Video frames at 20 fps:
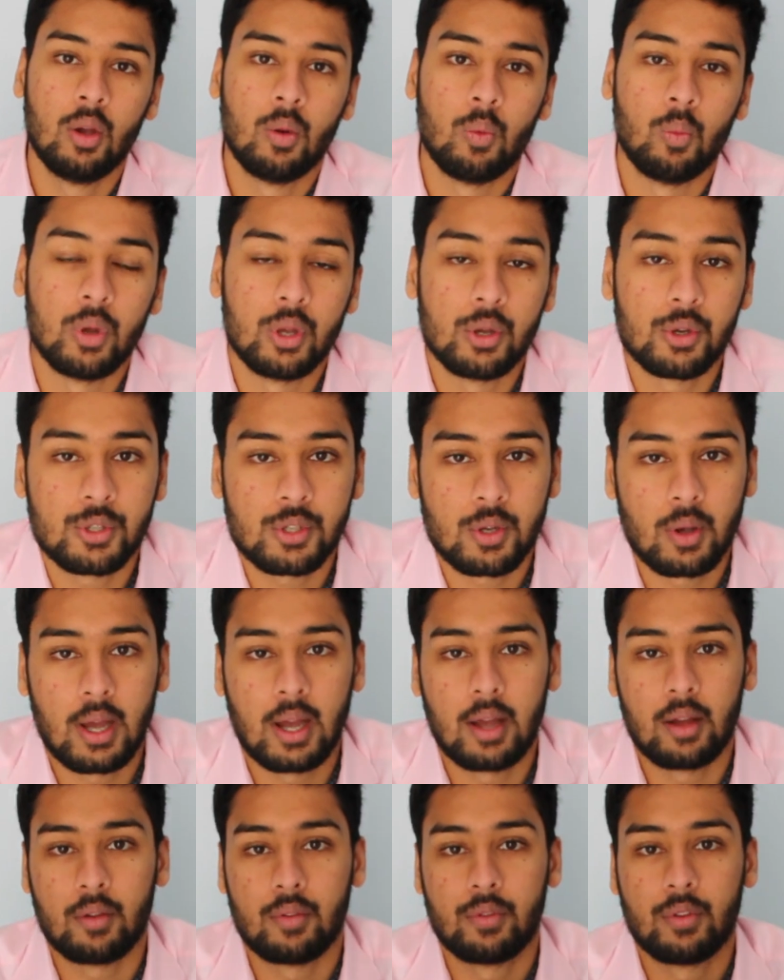We also
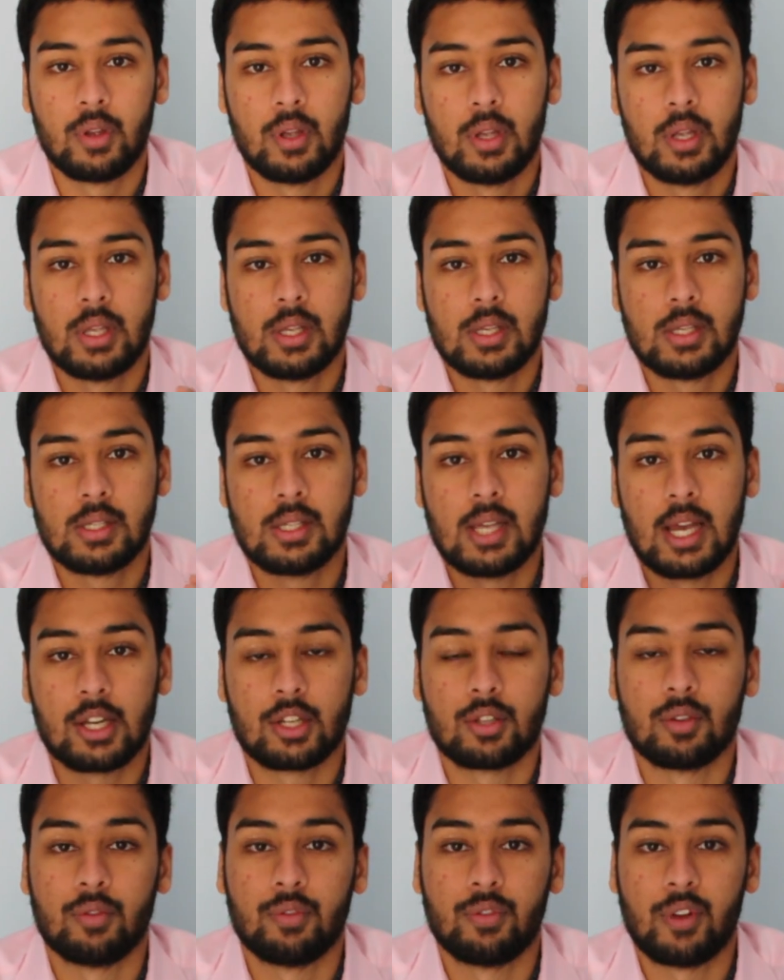have
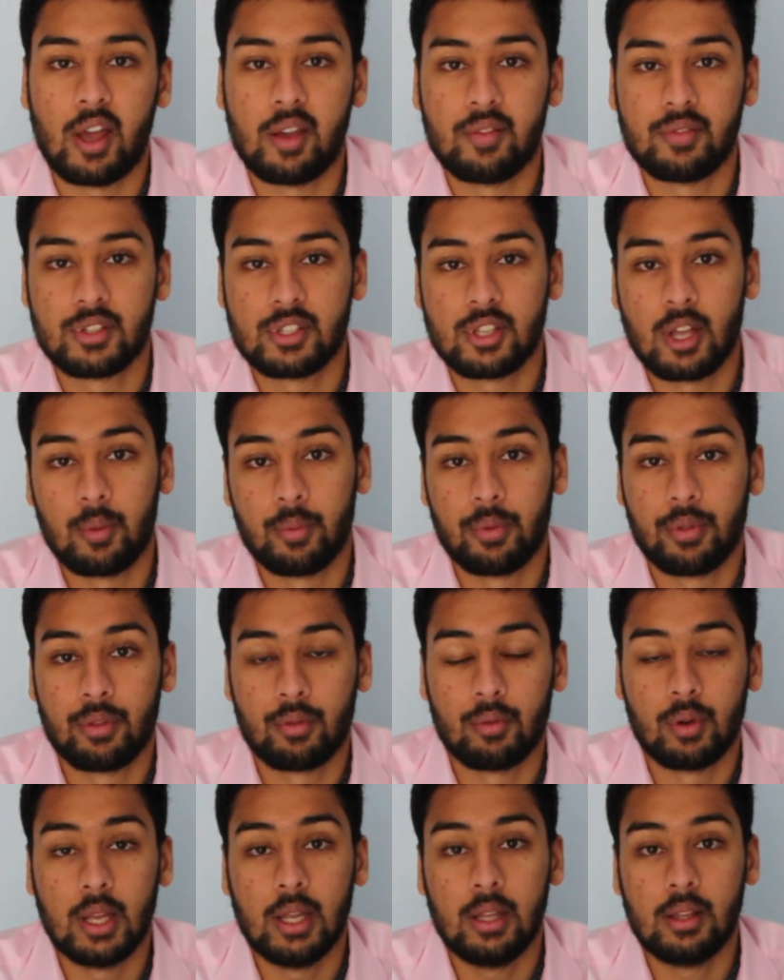Section 5 Sub
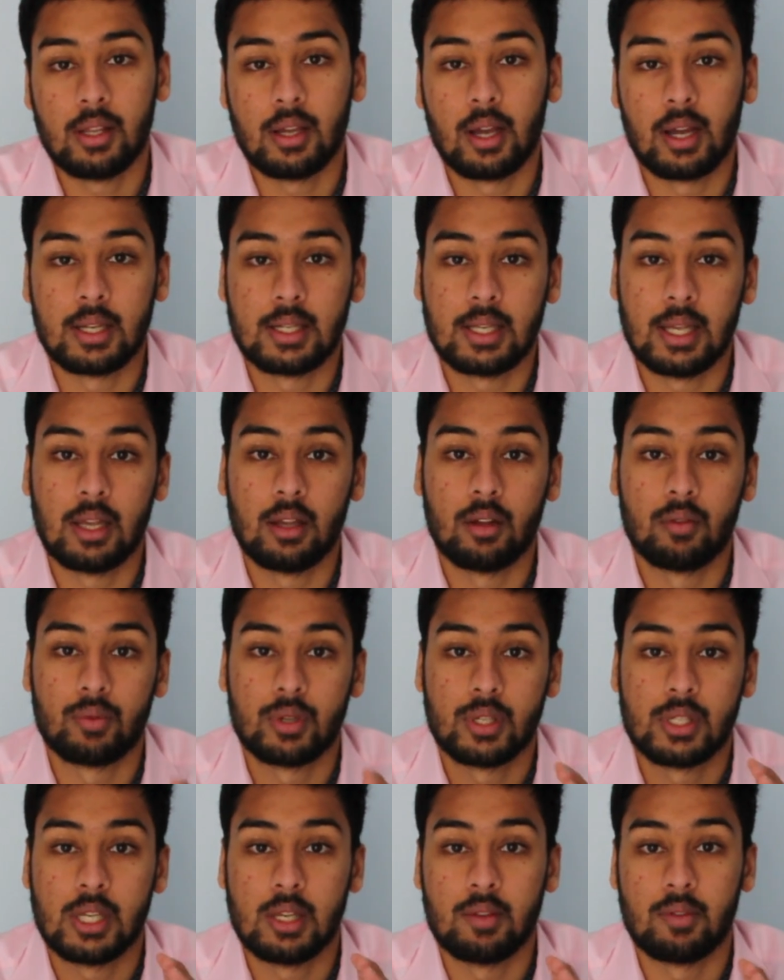3, the idea of
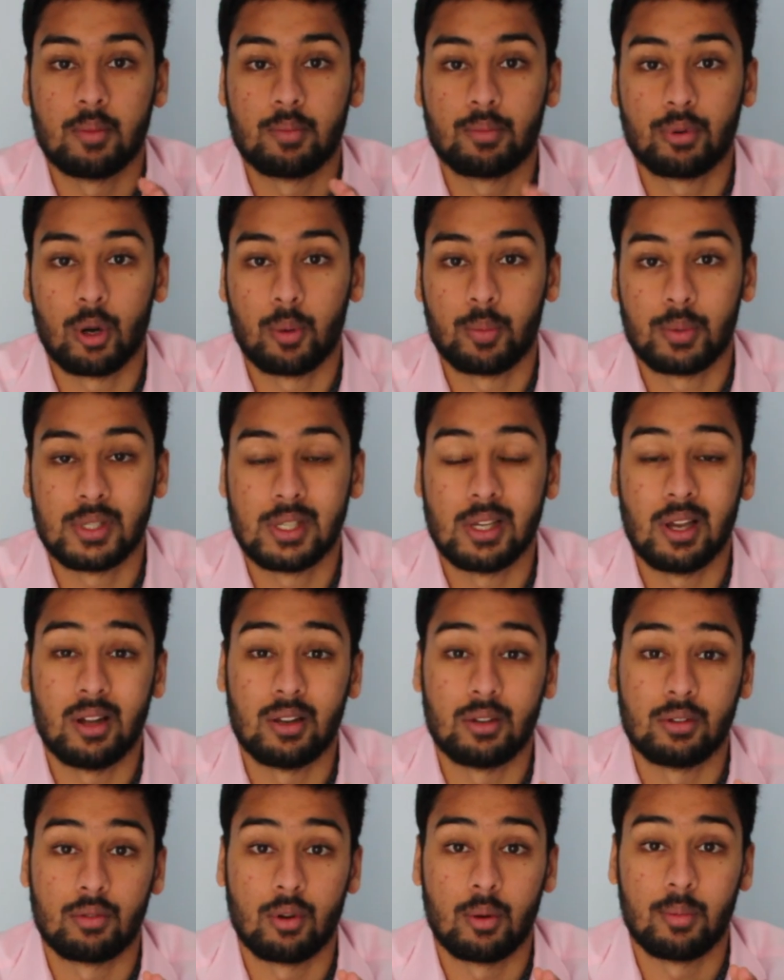receiving property
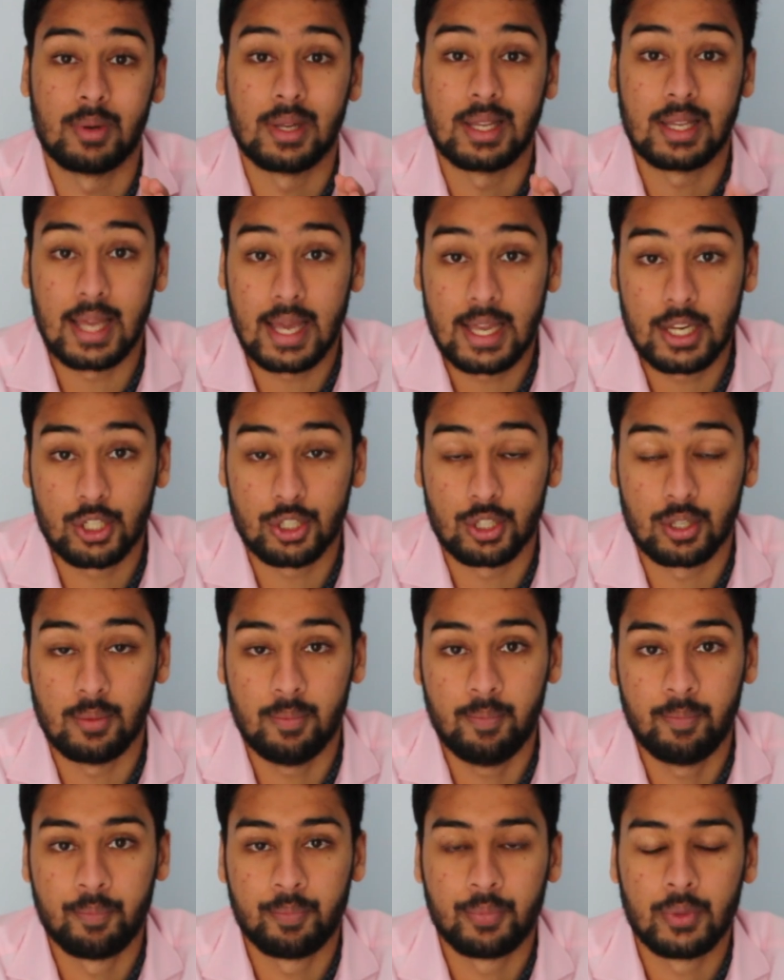under
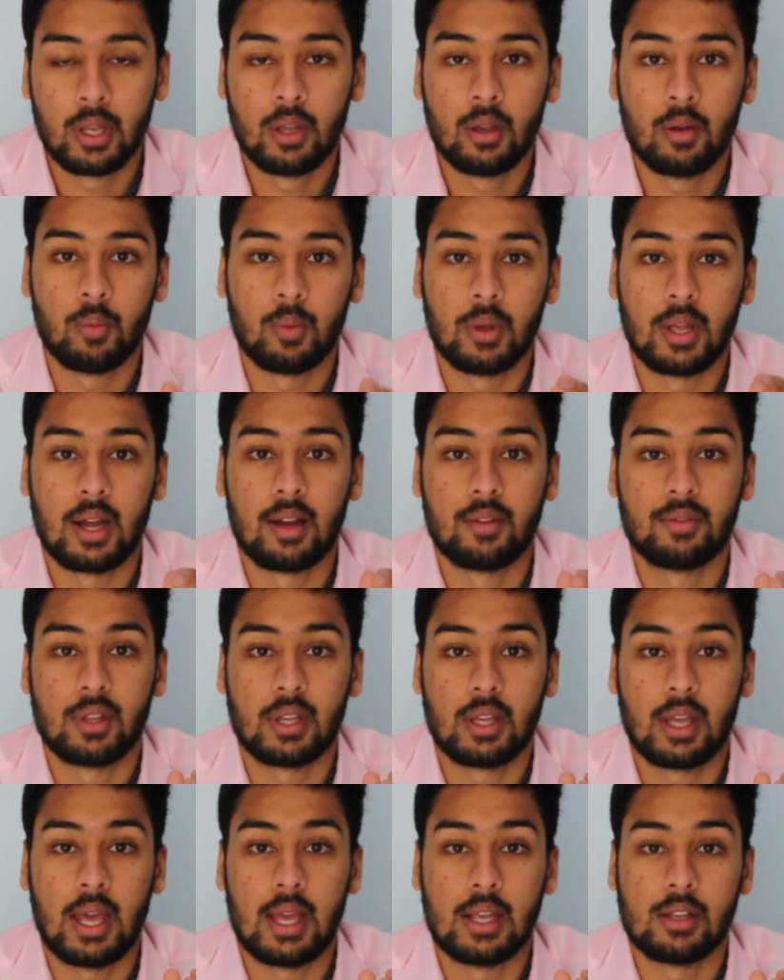obligation. We have the
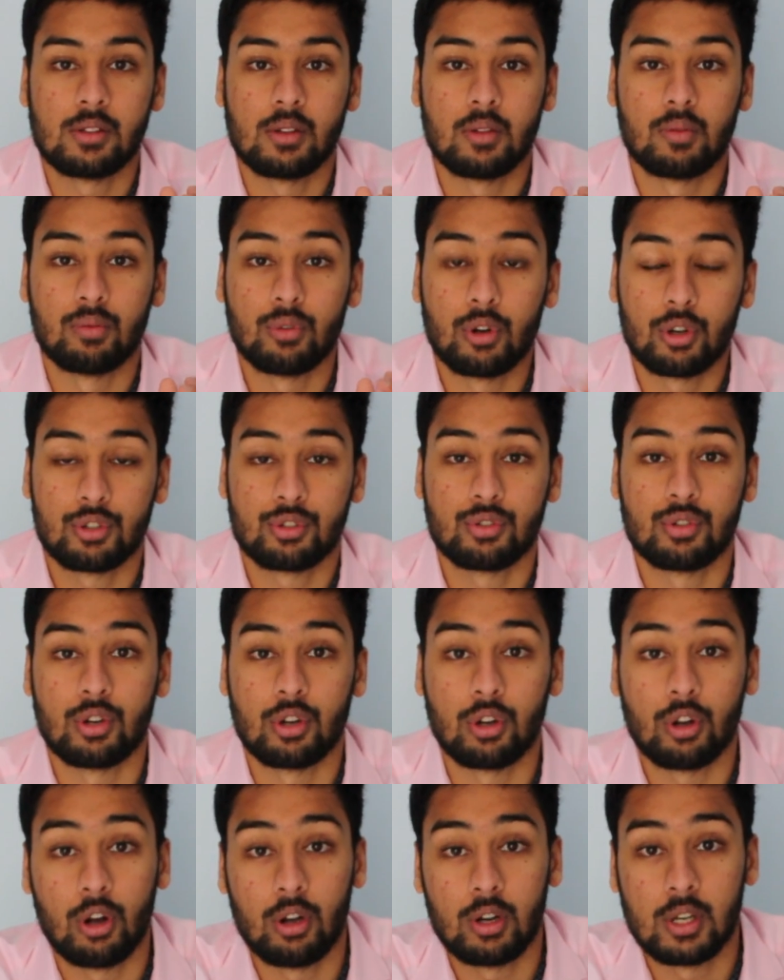case of Rostron
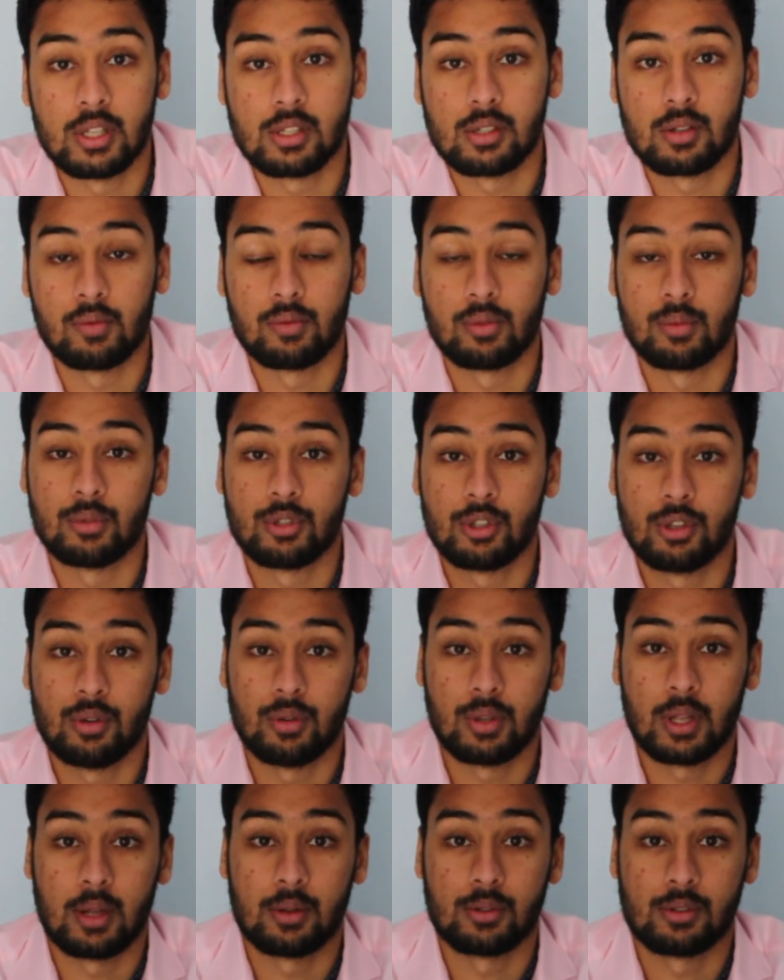and Collinson from
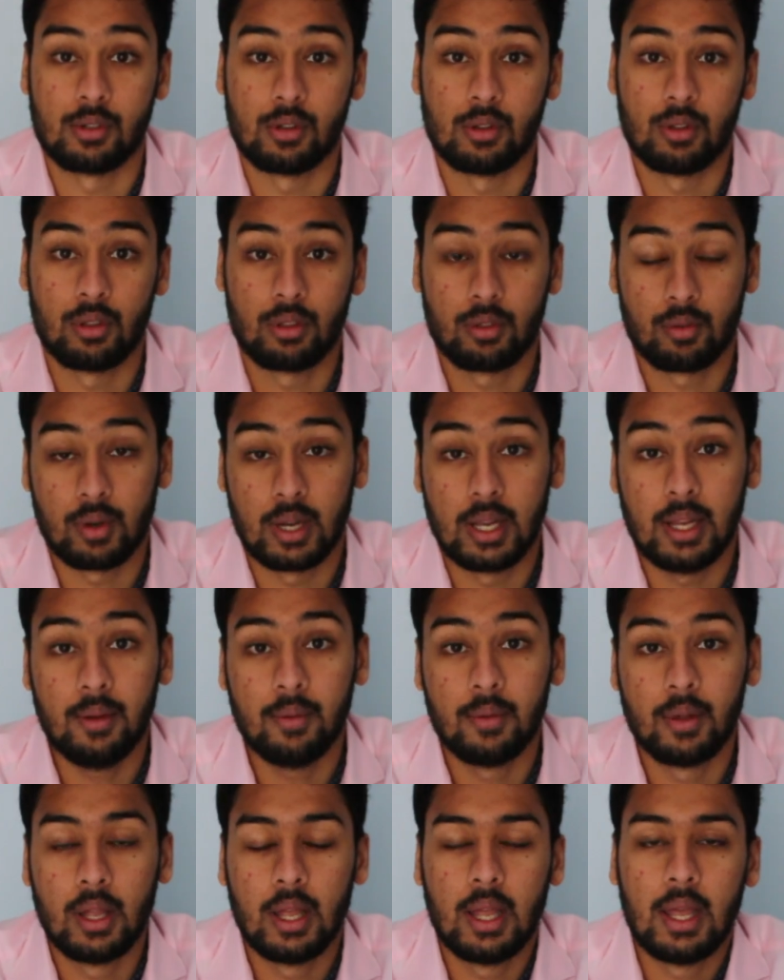2003.